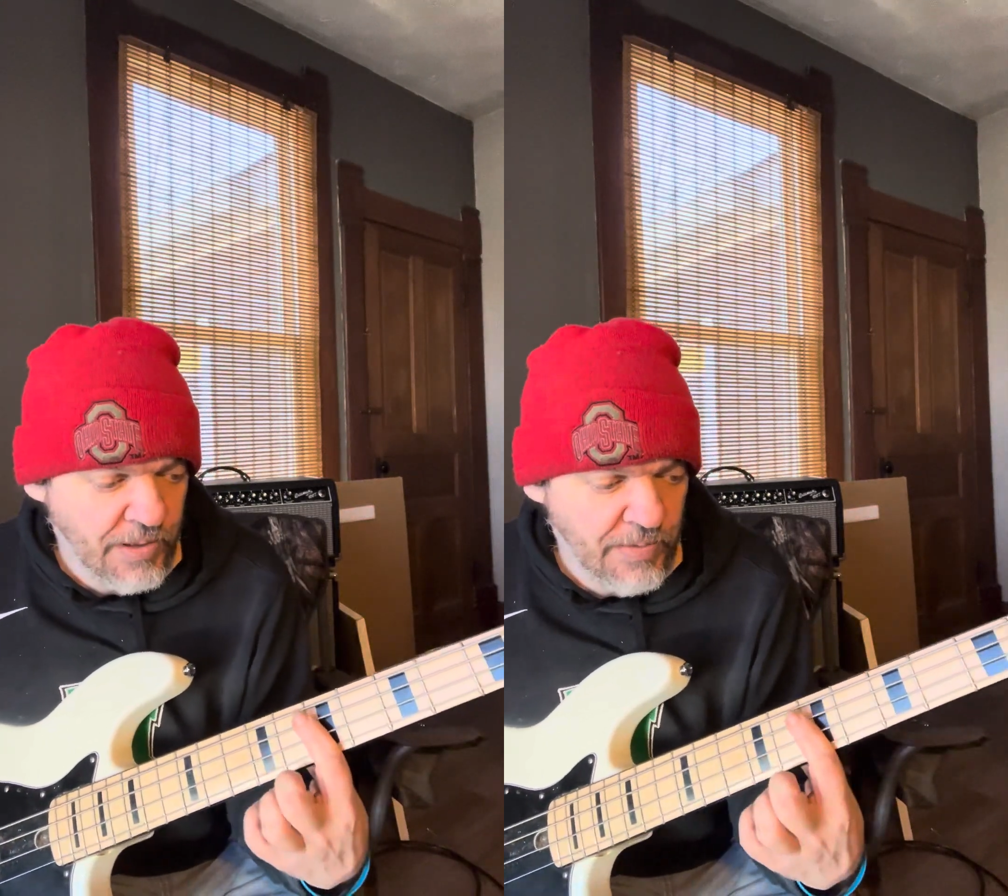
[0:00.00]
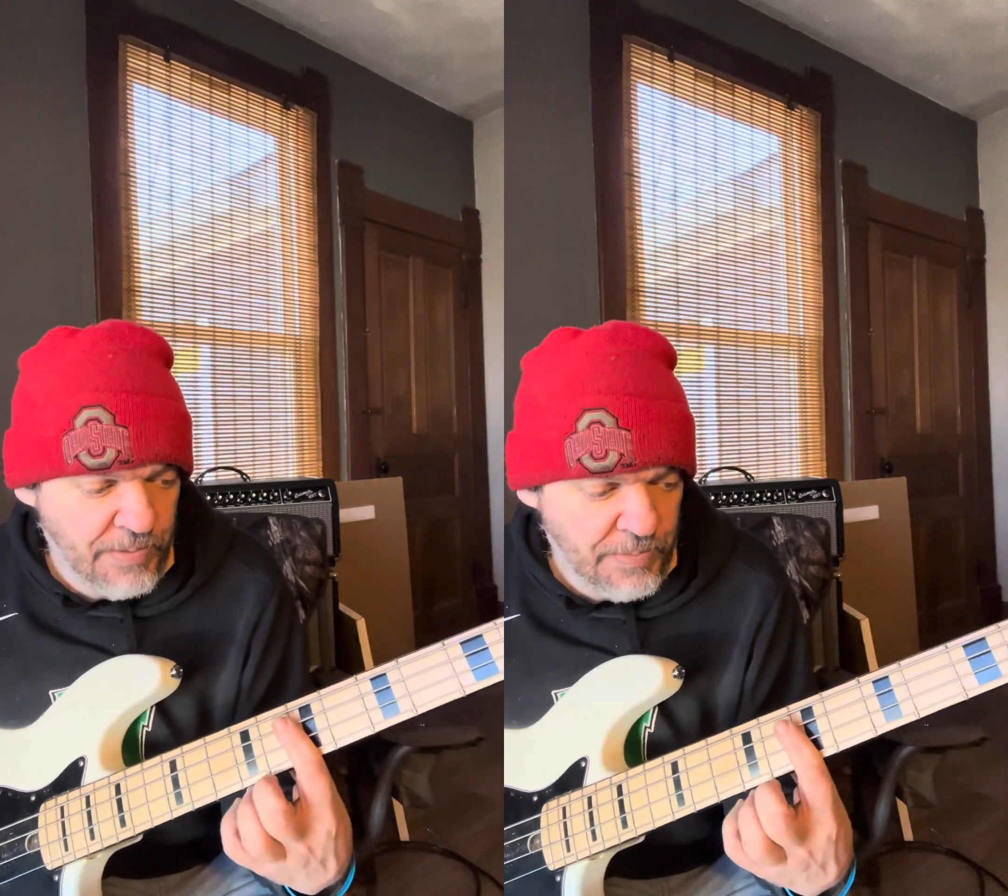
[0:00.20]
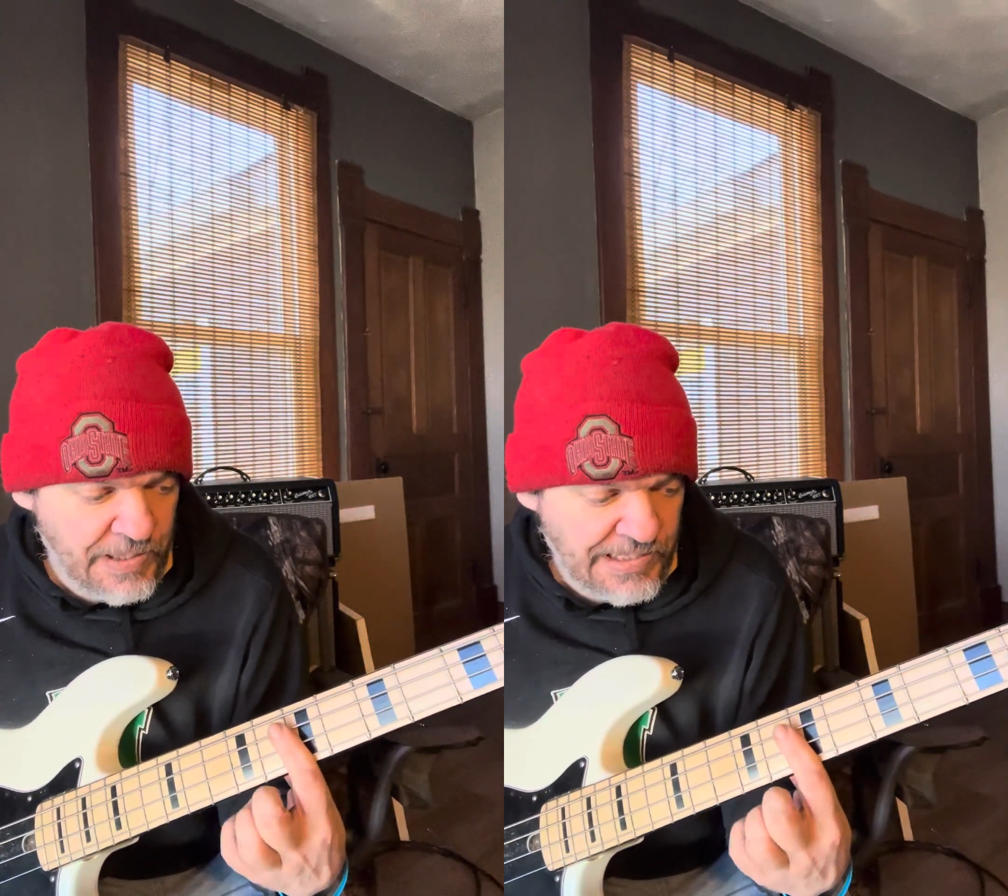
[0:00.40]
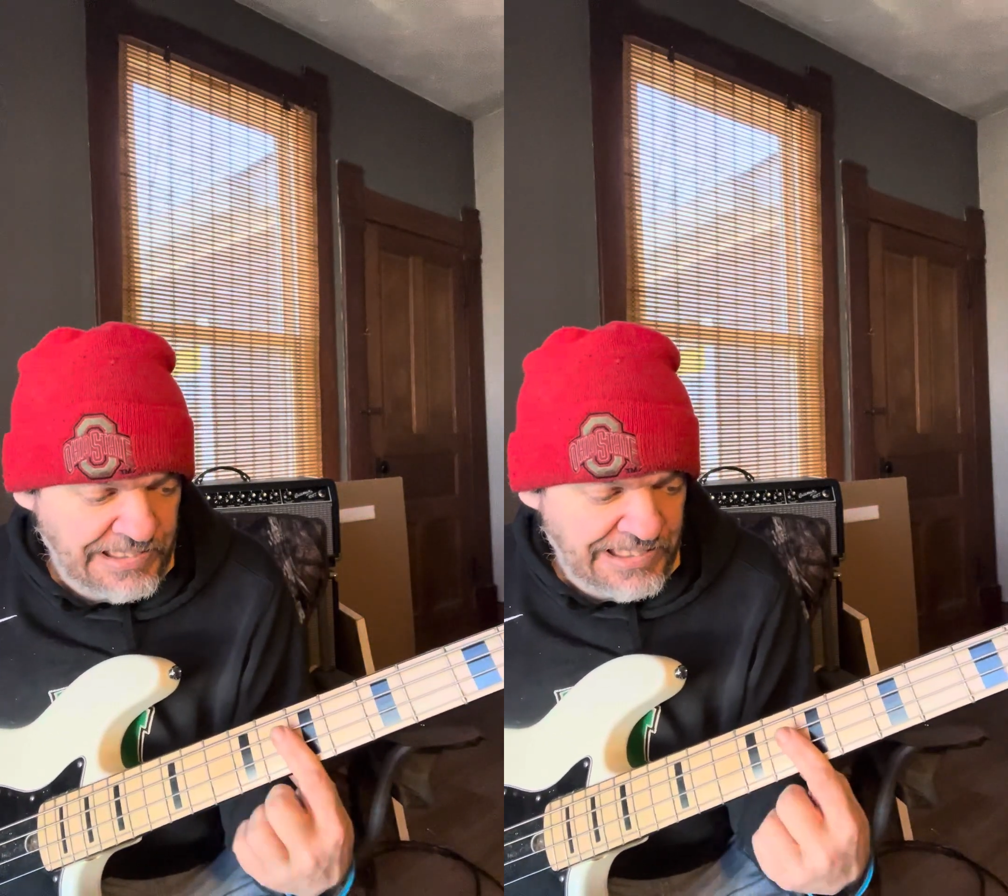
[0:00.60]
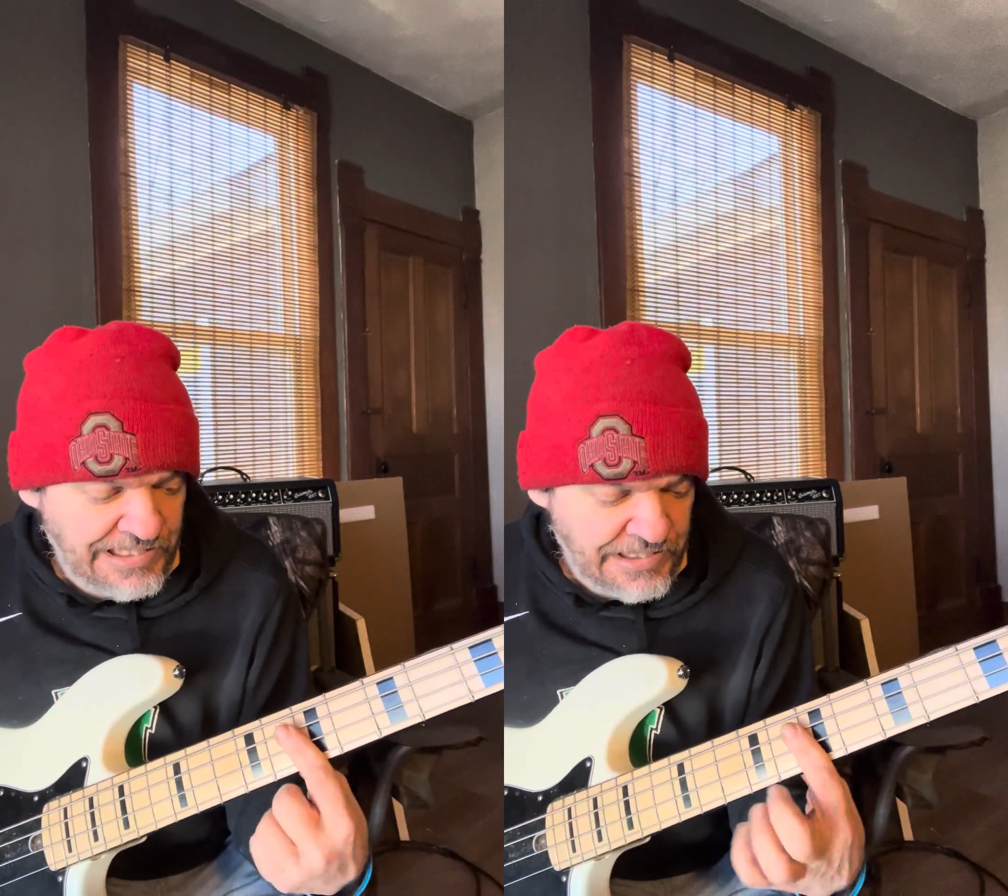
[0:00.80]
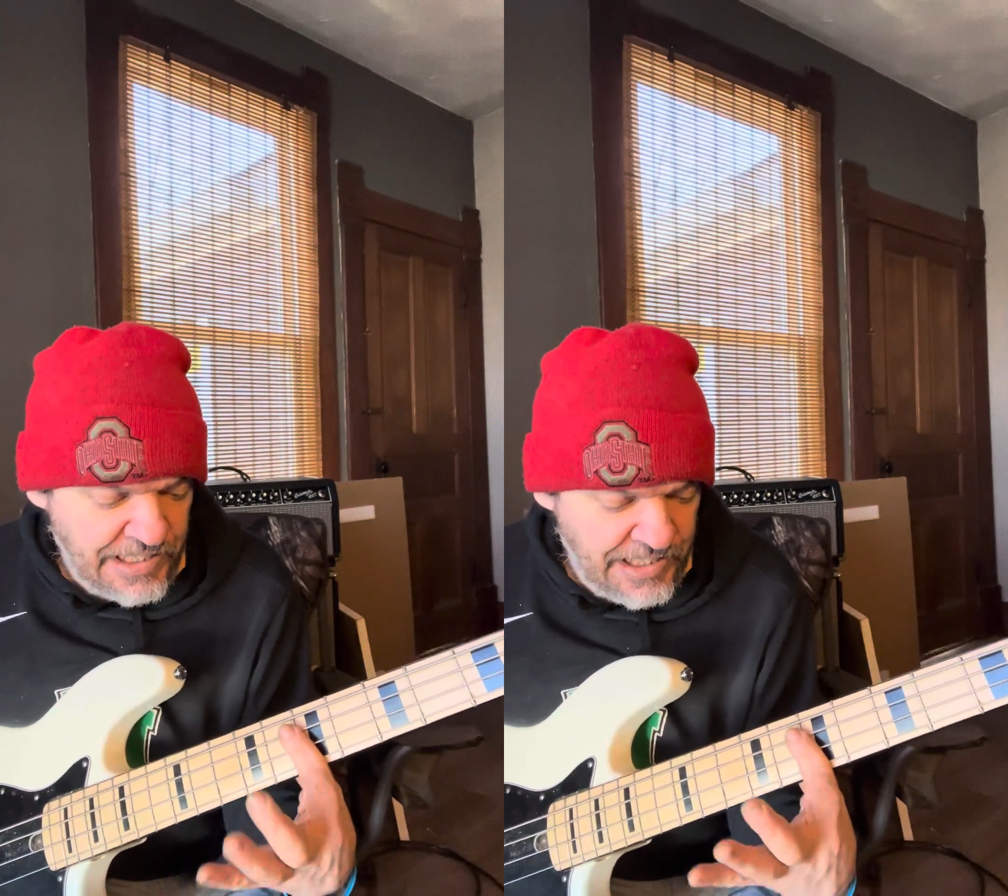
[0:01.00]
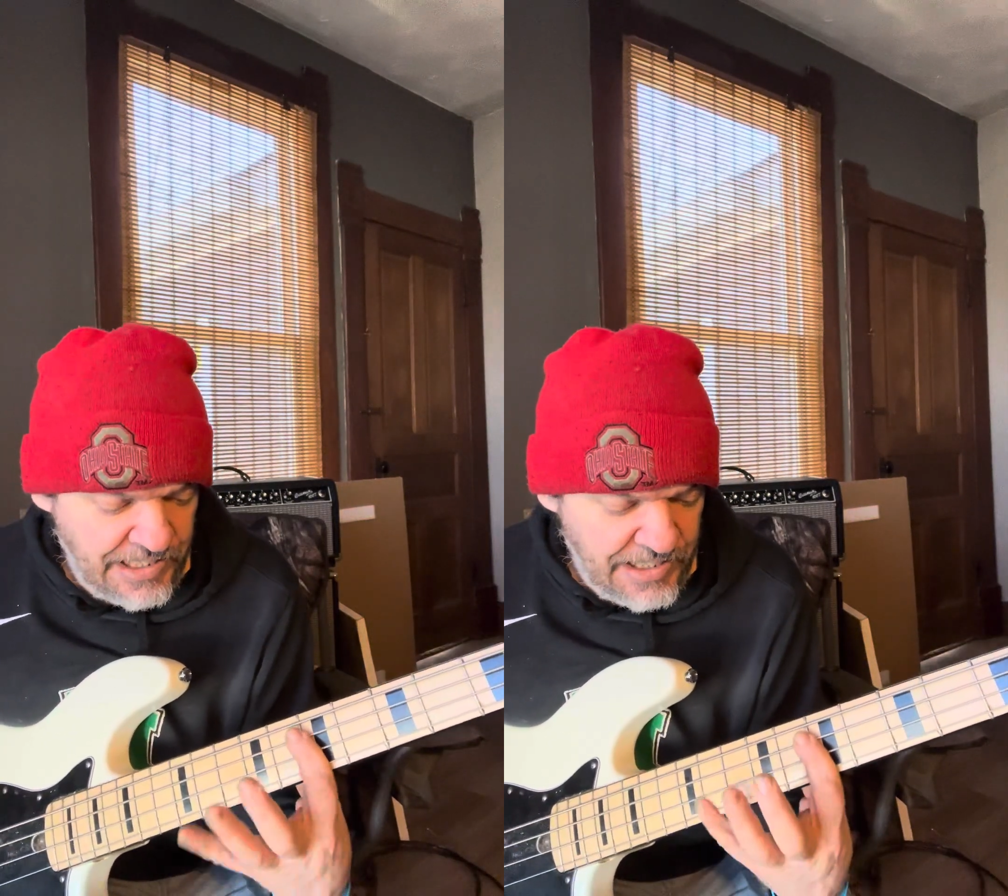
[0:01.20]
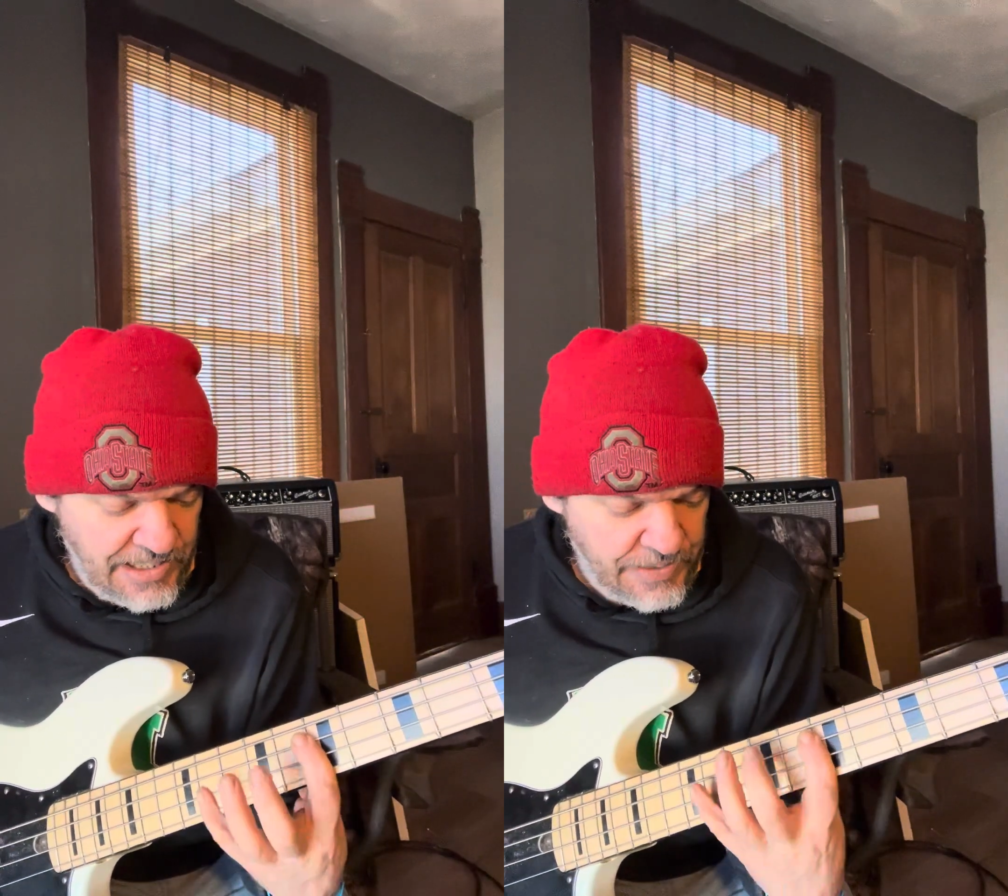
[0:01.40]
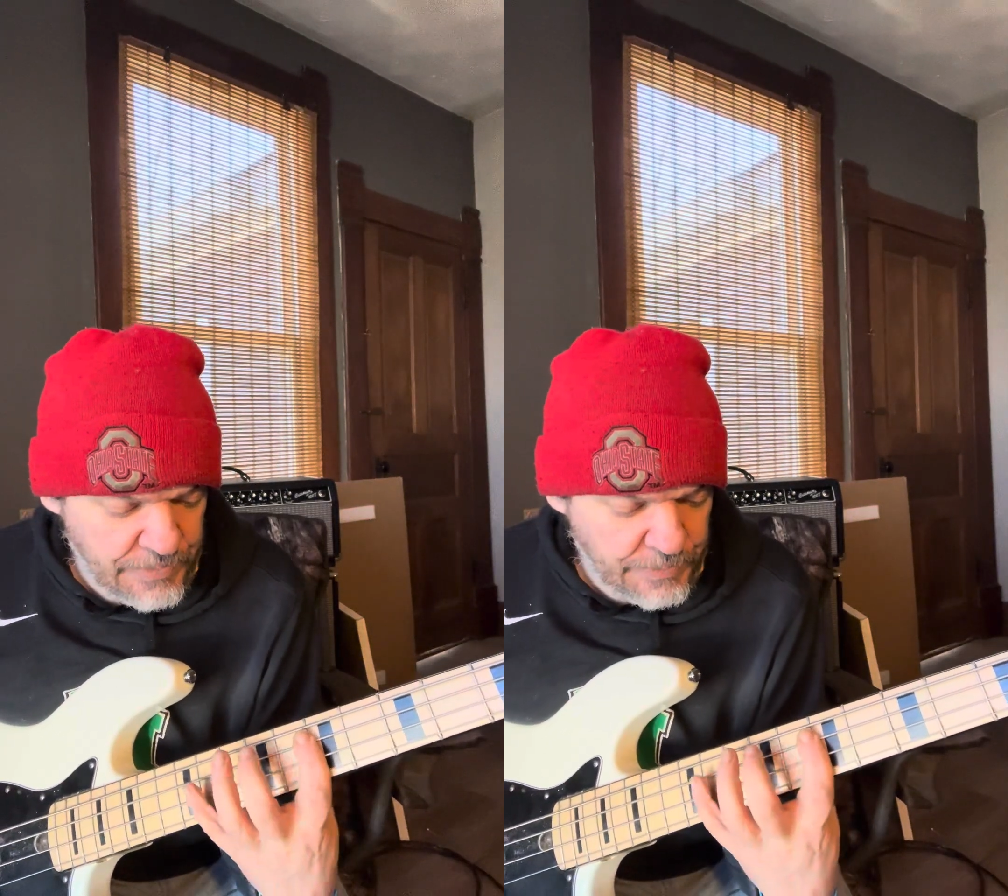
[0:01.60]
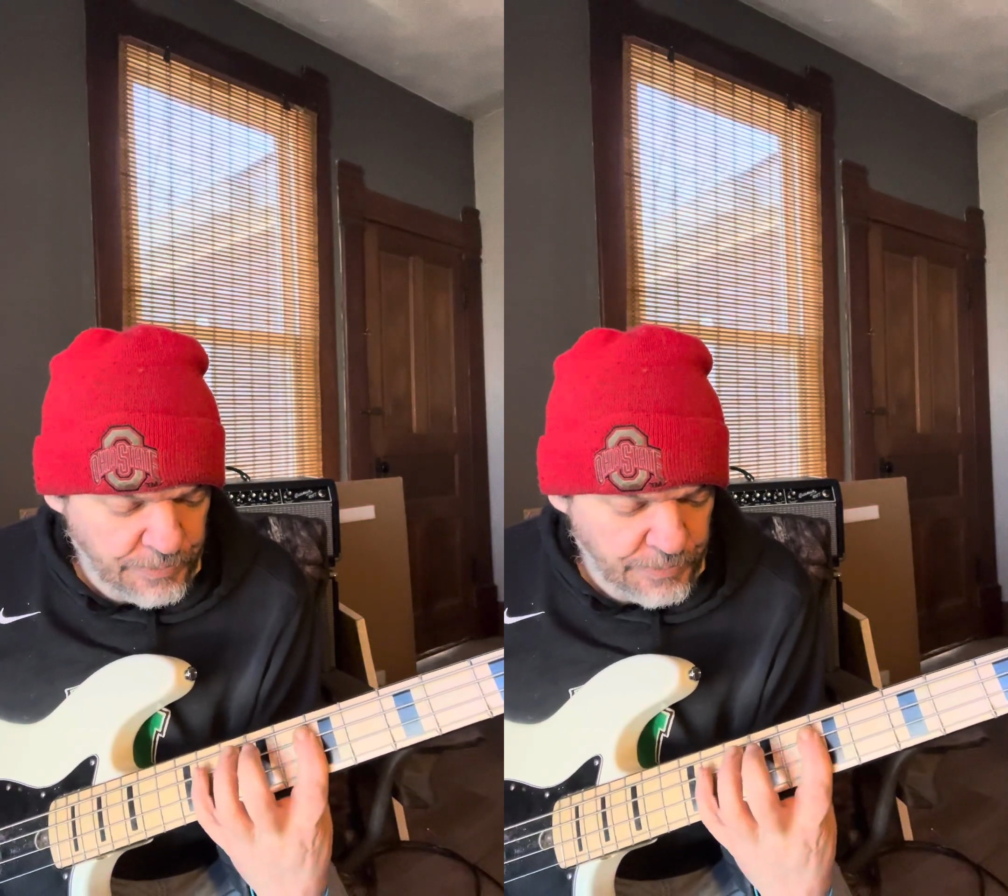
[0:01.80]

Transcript: of the E,